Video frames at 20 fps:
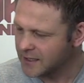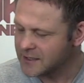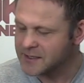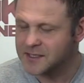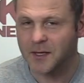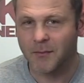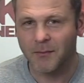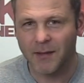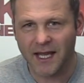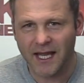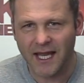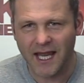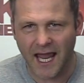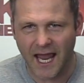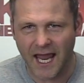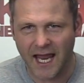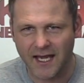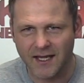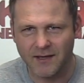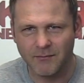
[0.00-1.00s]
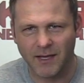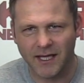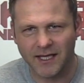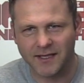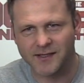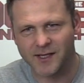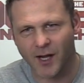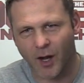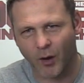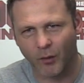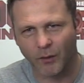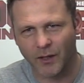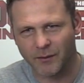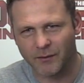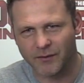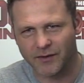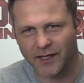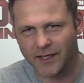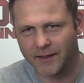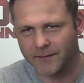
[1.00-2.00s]
To me, in means wholly
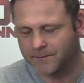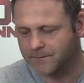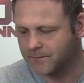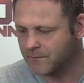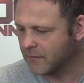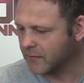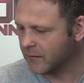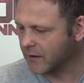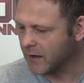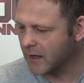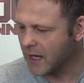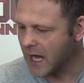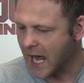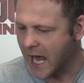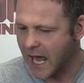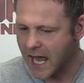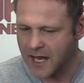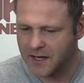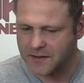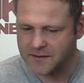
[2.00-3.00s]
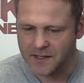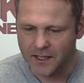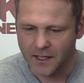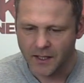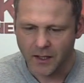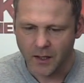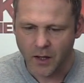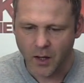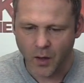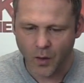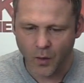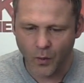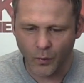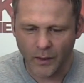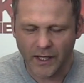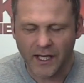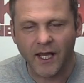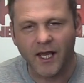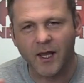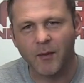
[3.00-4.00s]
within. And
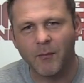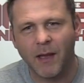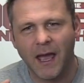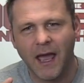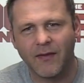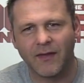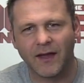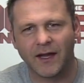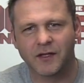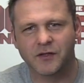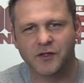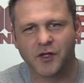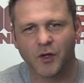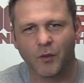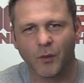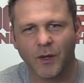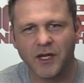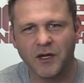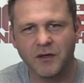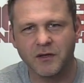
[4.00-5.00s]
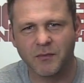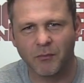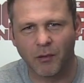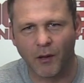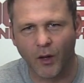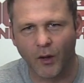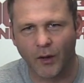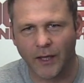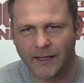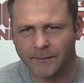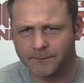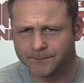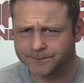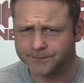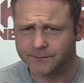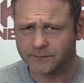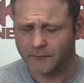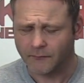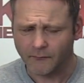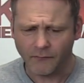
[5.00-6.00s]
we can compare that to when you deploy,
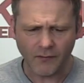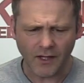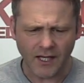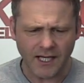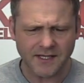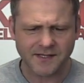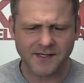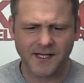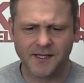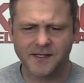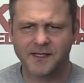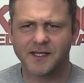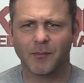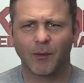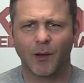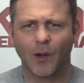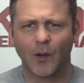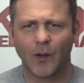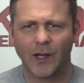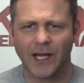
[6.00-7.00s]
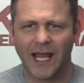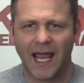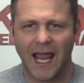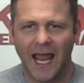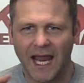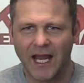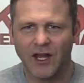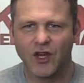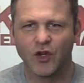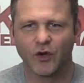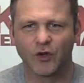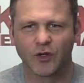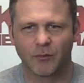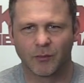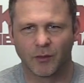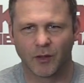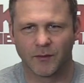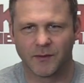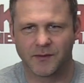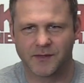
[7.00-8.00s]
it says deploy in your
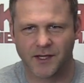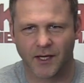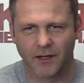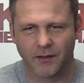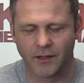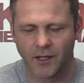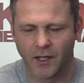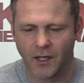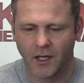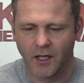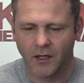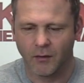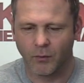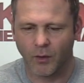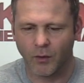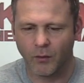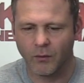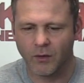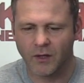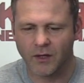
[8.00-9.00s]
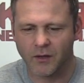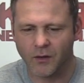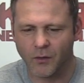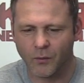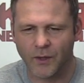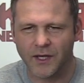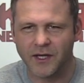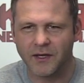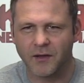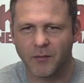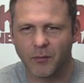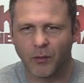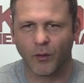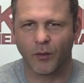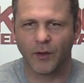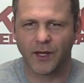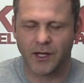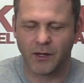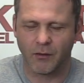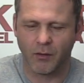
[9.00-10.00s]
deployment zone. Well, when you deploy,
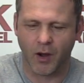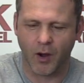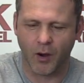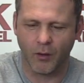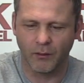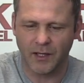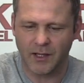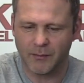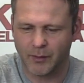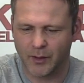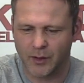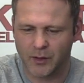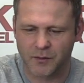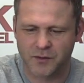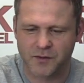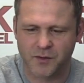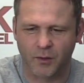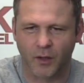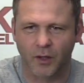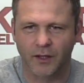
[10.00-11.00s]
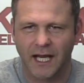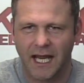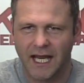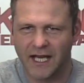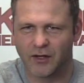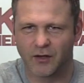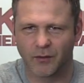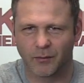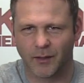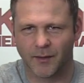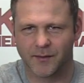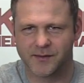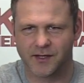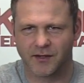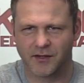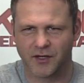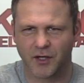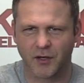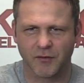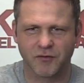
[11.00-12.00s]
you wholly put your squad in your deployment
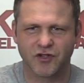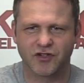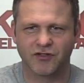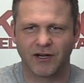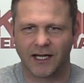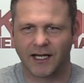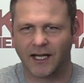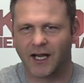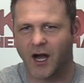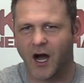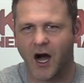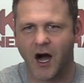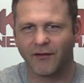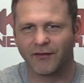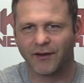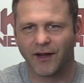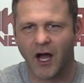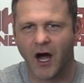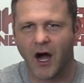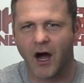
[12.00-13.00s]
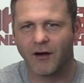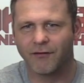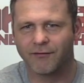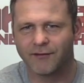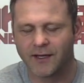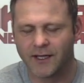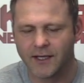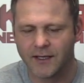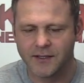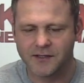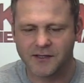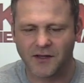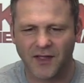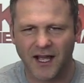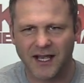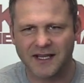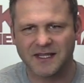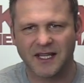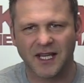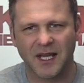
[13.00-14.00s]
zone. You don't straddle it half and half. So
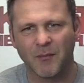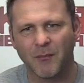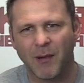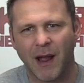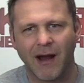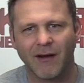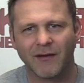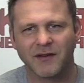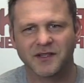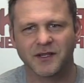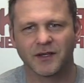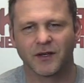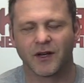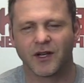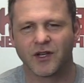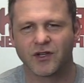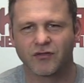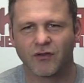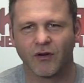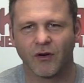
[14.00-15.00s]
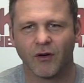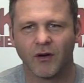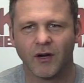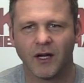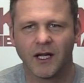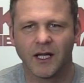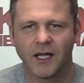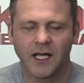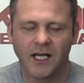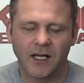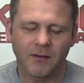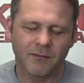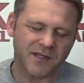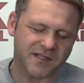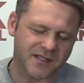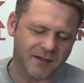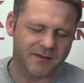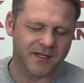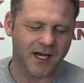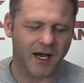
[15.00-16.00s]
that's the comparison I draw. But
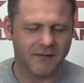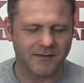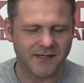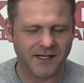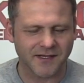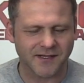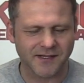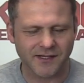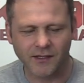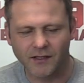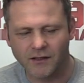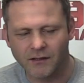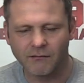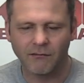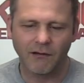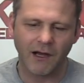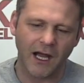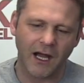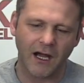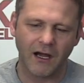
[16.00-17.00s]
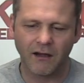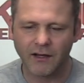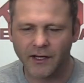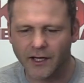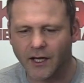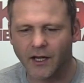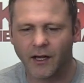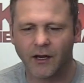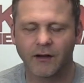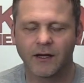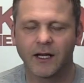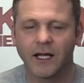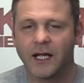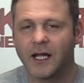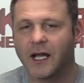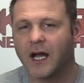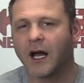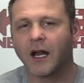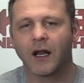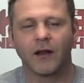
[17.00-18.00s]
sometimes it's still, and
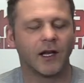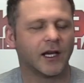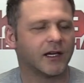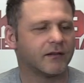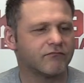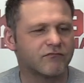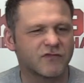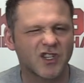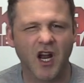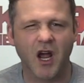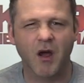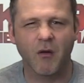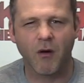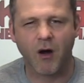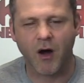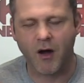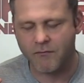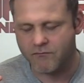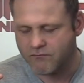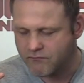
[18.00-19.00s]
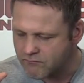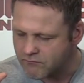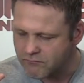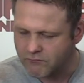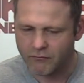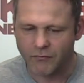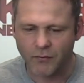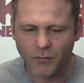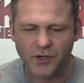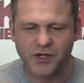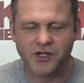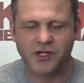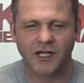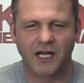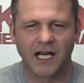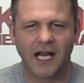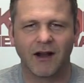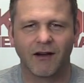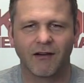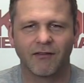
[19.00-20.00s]
I look, do you know what? We should have
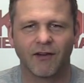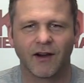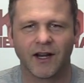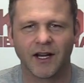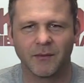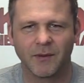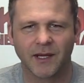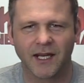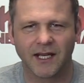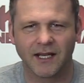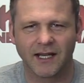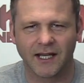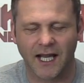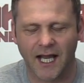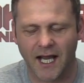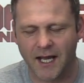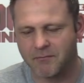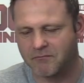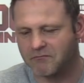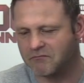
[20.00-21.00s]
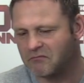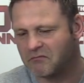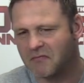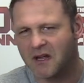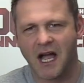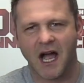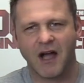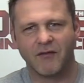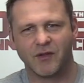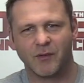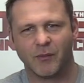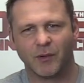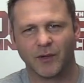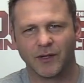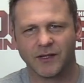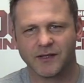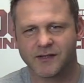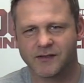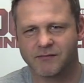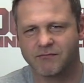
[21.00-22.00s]
clarified at the beginning of the game, have your
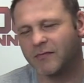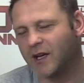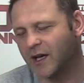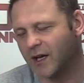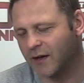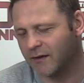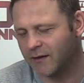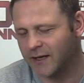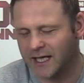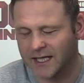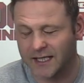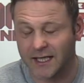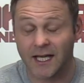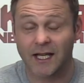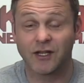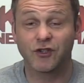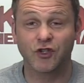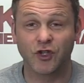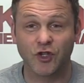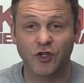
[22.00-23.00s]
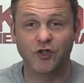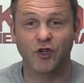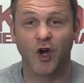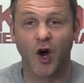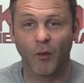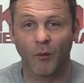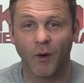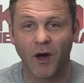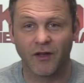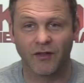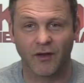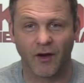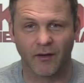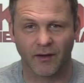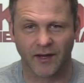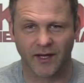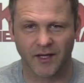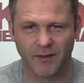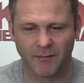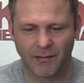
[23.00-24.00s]
points. It's just not worth
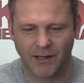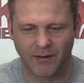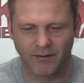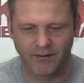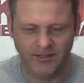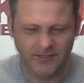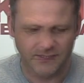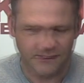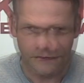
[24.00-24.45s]
arguing about.